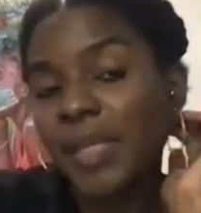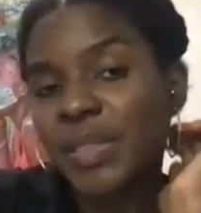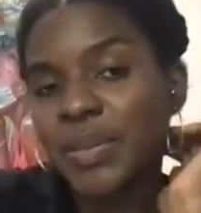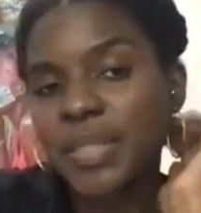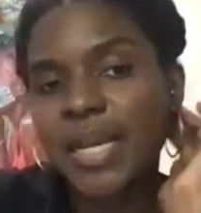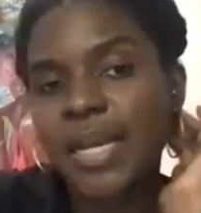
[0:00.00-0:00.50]
Happy
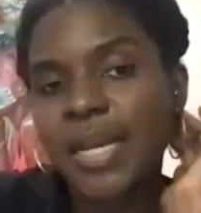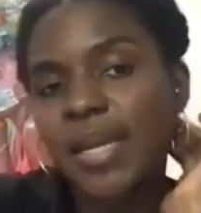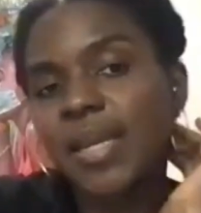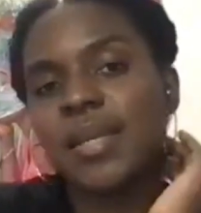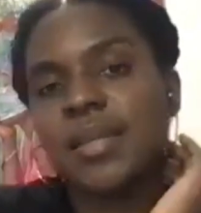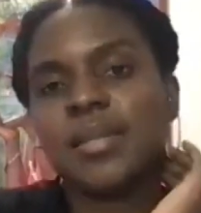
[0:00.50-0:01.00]

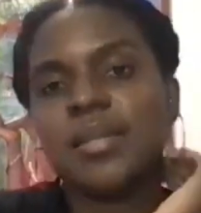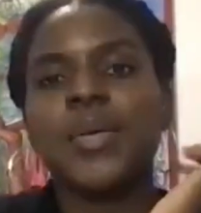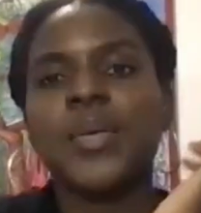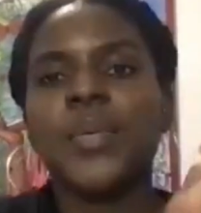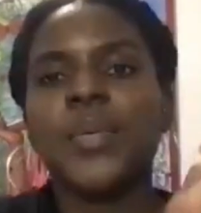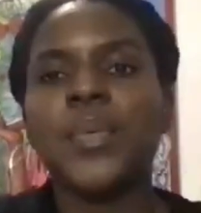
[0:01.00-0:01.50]
Tuesday.
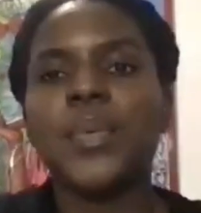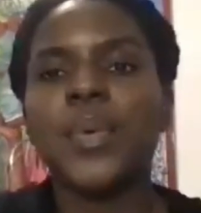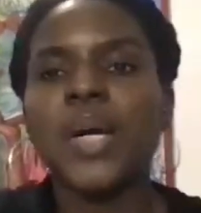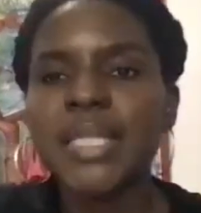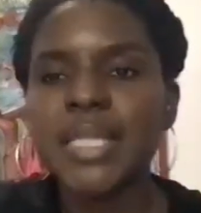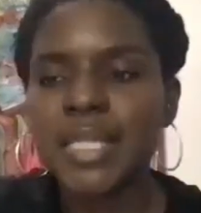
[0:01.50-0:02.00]

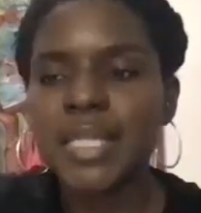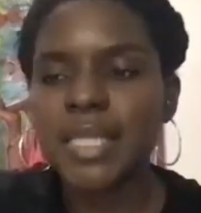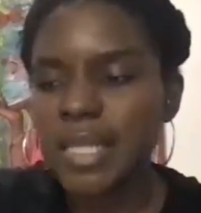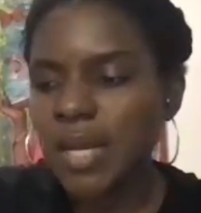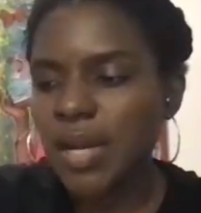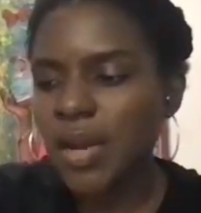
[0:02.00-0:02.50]
What
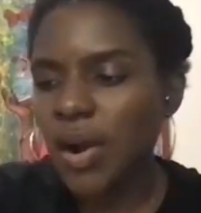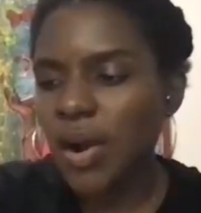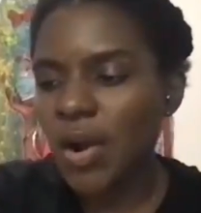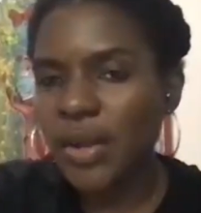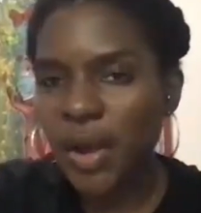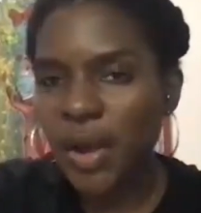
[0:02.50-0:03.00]

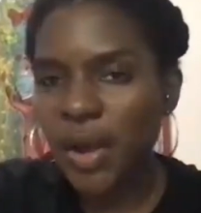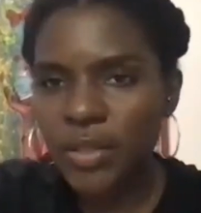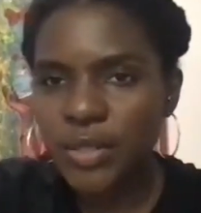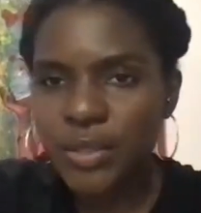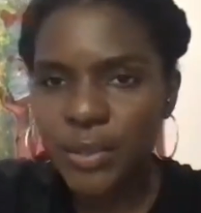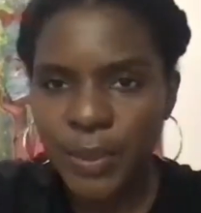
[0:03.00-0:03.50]
are
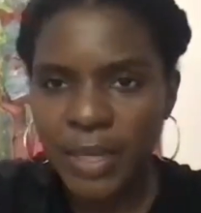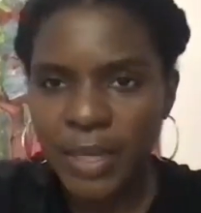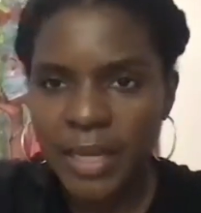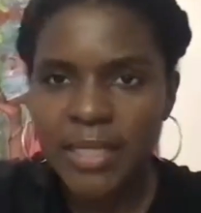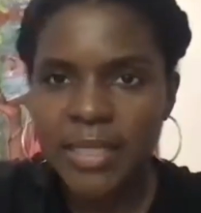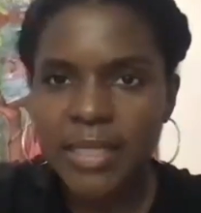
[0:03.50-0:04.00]
y'all
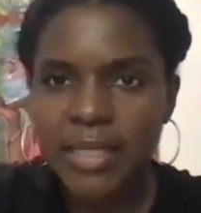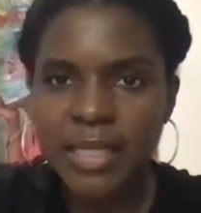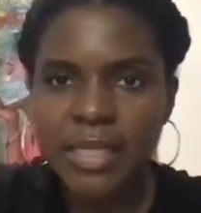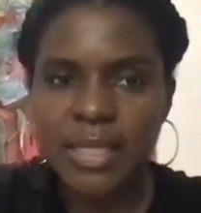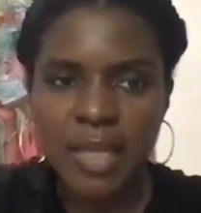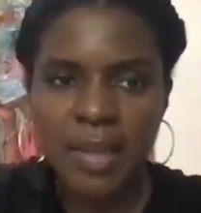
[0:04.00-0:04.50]
doing to
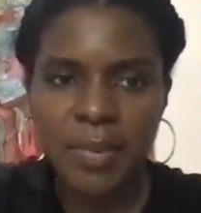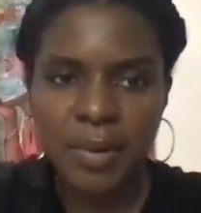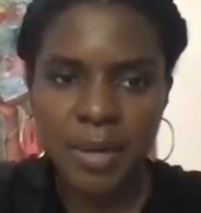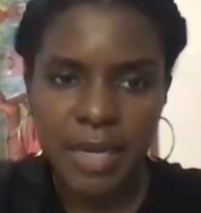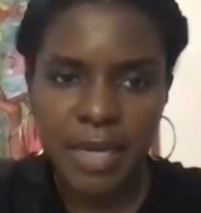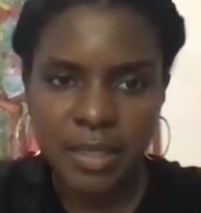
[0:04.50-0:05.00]

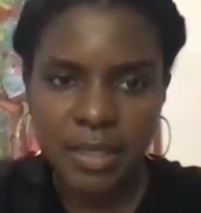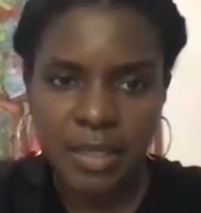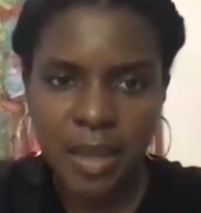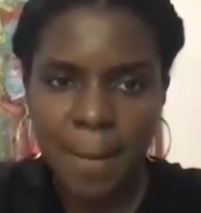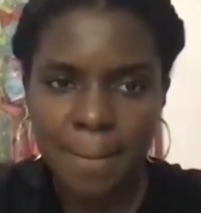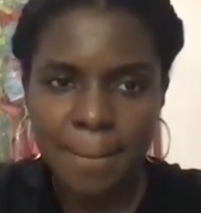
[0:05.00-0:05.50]
celebrate
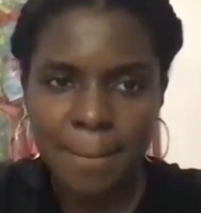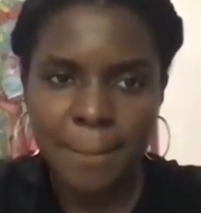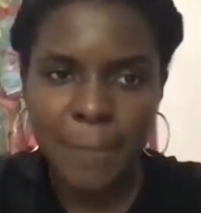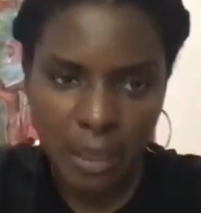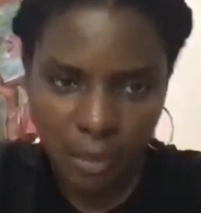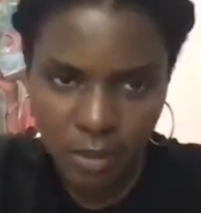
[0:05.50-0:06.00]

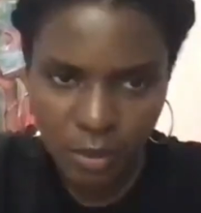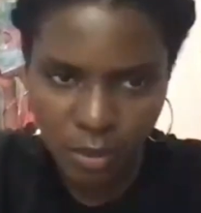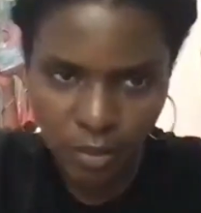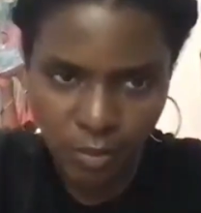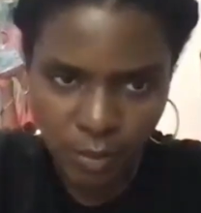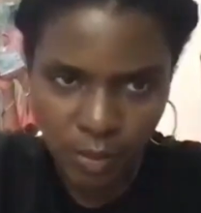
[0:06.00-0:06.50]

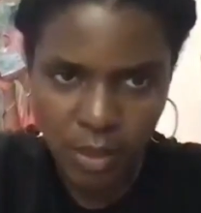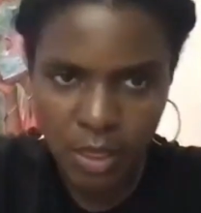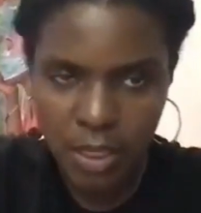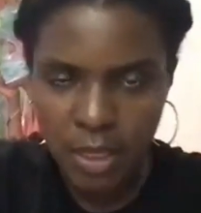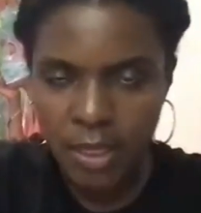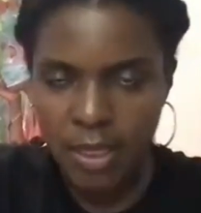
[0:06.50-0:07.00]
milestones?
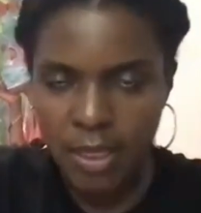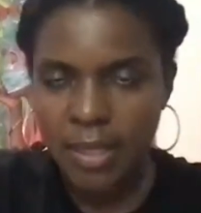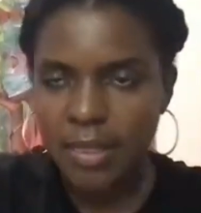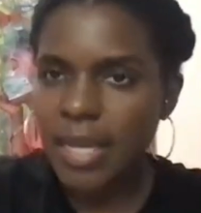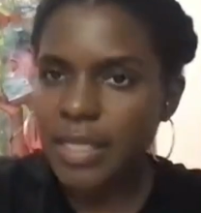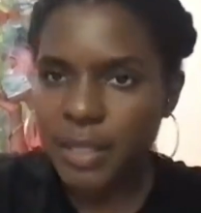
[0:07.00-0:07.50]

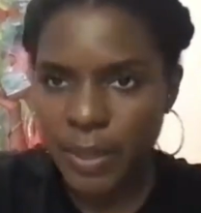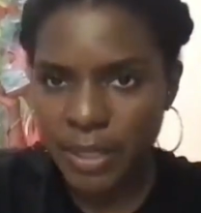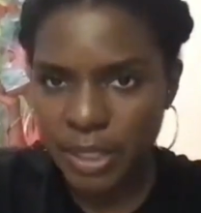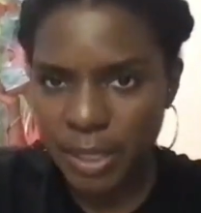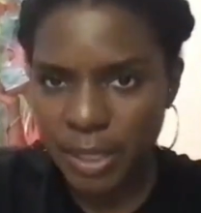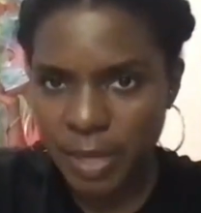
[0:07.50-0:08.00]
That's the
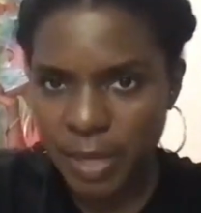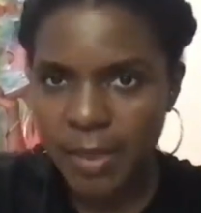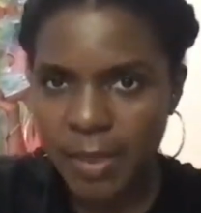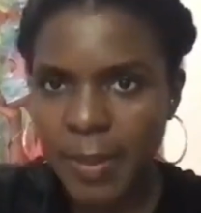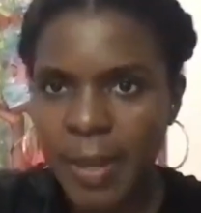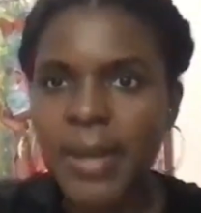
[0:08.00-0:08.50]
question I'm
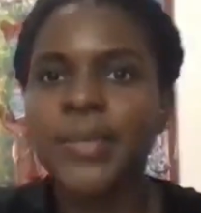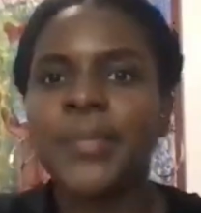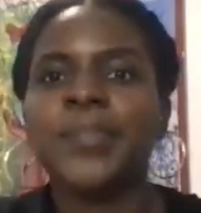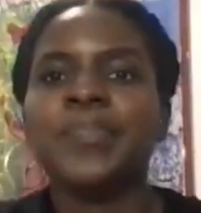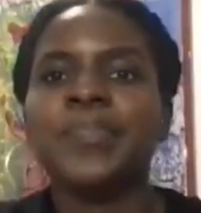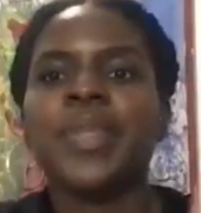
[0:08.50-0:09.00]
talking about.